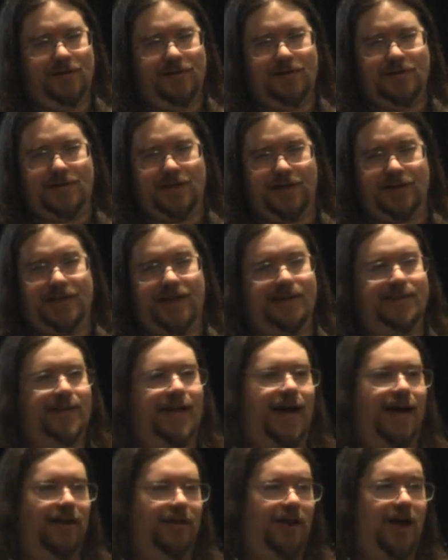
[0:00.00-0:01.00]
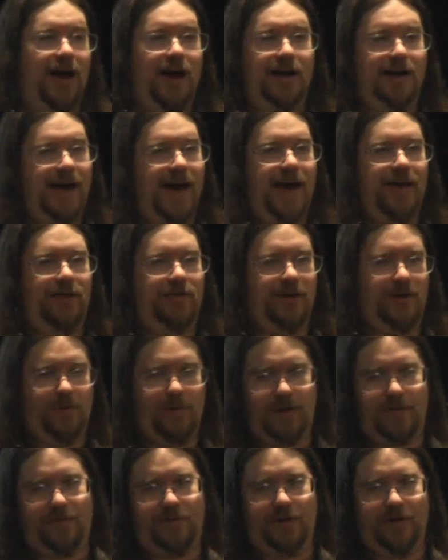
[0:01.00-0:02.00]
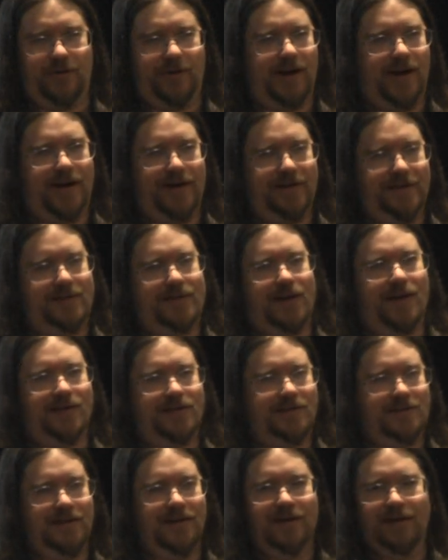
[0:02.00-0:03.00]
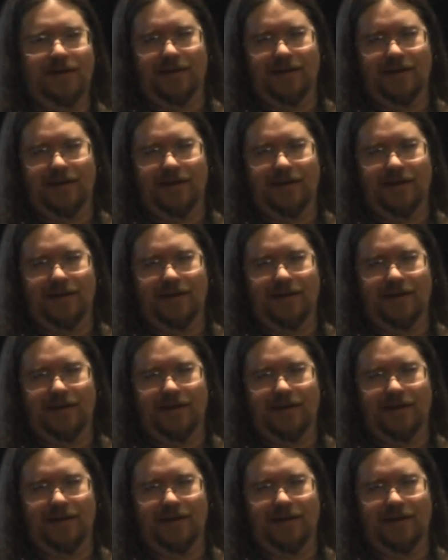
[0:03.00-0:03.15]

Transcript: such as that log gathering workflow that I discussed.